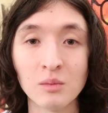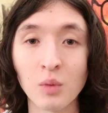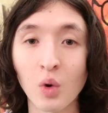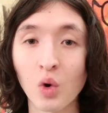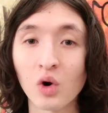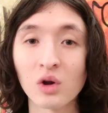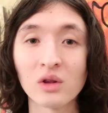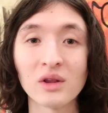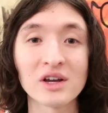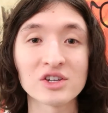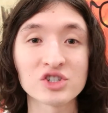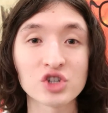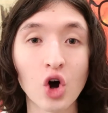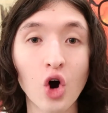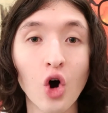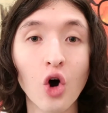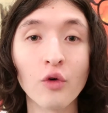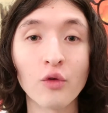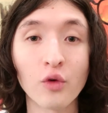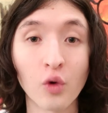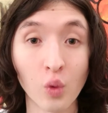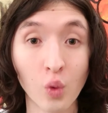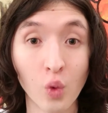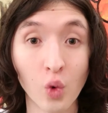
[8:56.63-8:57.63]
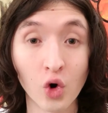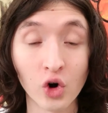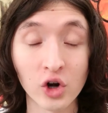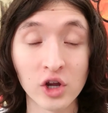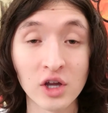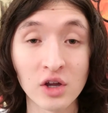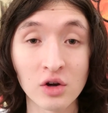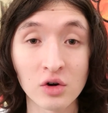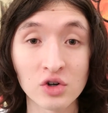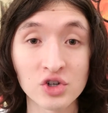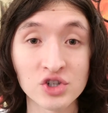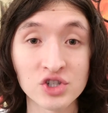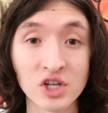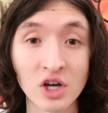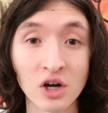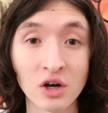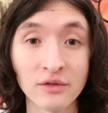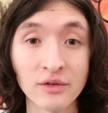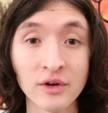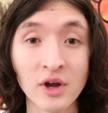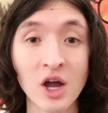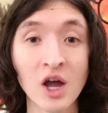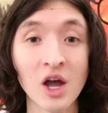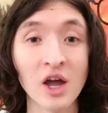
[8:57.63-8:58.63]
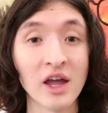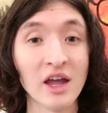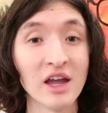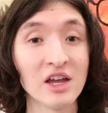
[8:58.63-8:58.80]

more or less overworking herself